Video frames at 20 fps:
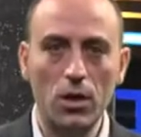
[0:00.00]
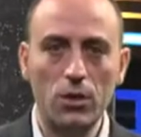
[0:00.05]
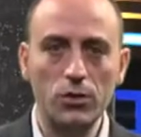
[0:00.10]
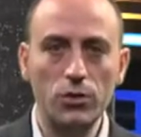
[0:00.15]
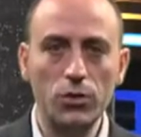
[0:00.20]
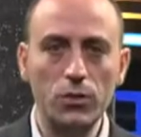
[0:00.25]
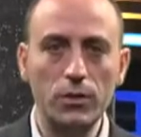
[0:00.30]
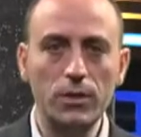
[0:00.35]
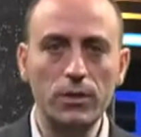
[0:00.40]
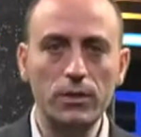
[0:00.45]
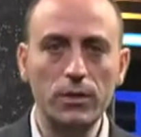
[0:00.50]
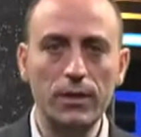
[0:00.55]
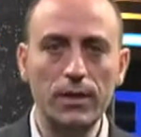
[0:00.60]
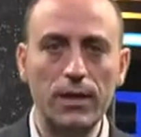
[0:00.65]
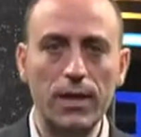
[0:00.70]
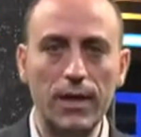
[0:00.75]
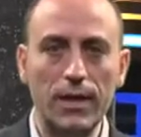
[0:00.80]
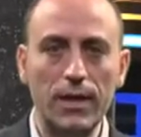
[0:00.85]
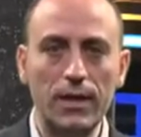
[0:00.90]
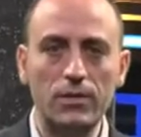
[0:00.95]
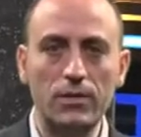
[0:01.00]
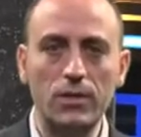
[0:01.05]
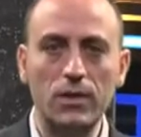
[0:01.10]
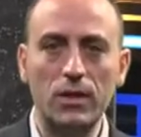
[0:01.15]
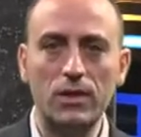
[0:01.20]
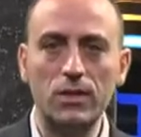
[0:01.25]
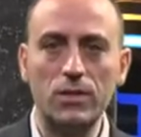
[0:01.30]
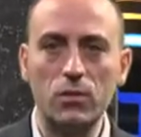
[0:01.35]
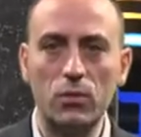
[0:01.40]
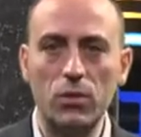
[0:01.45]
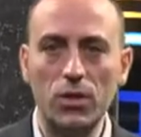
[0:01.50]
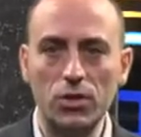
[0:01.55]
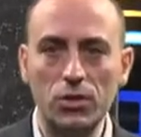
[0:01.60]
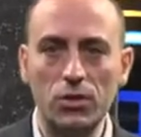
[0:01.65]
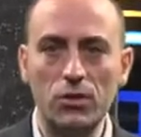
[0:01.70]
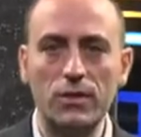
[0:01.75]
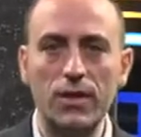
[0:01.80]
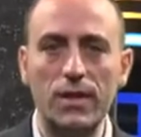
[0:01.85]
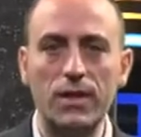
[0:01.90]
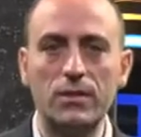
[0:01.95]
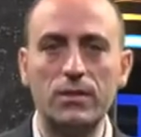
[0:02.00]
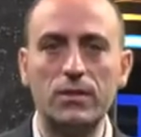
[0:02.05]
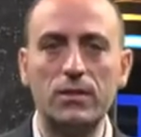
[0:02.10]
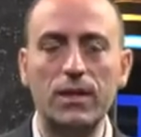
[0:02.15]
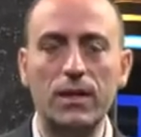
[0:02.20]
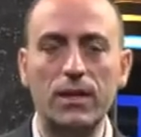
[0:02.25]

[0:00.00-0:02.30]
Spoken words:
During the electrical insulation test,